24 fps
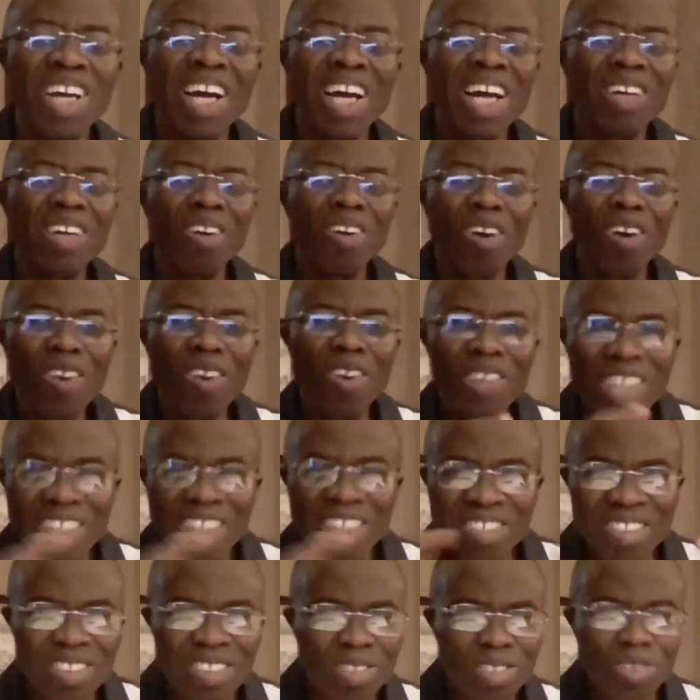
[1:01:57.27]
And all
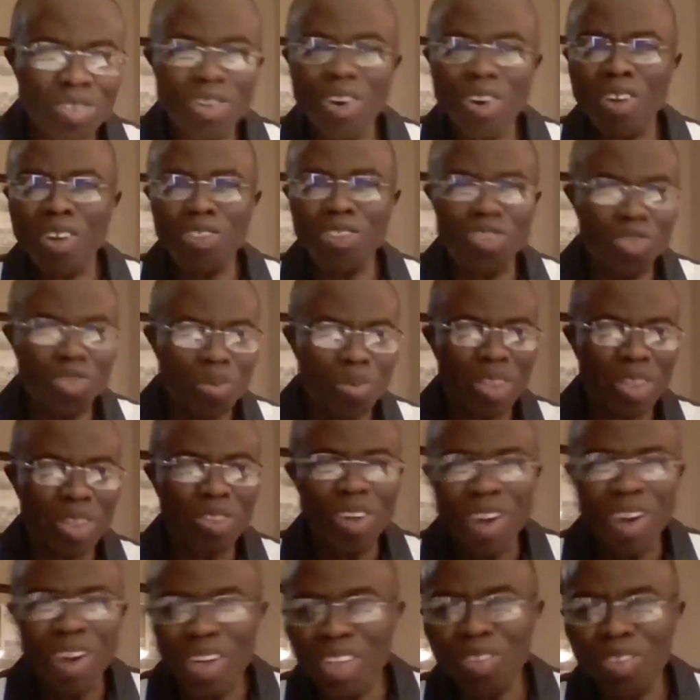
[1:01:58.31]
these swords will be
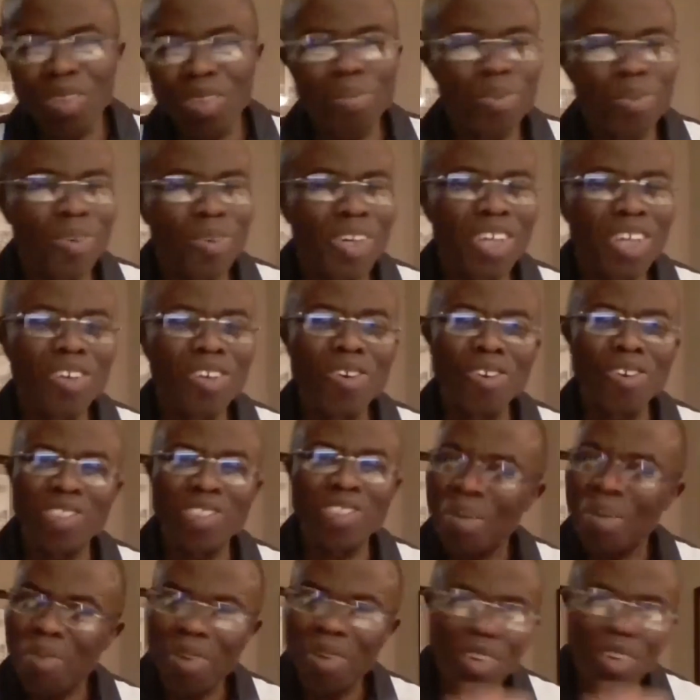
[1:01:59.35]
turned into pruning hooks.
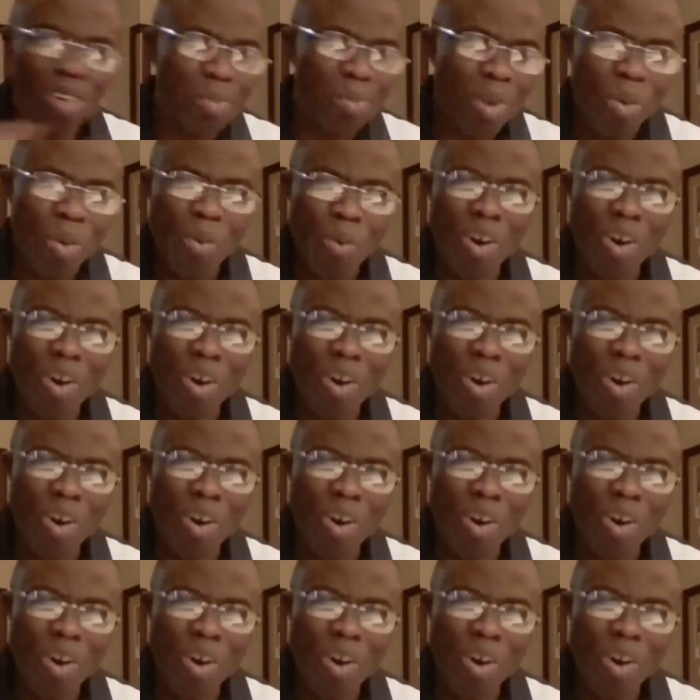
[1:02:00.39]
There will be no more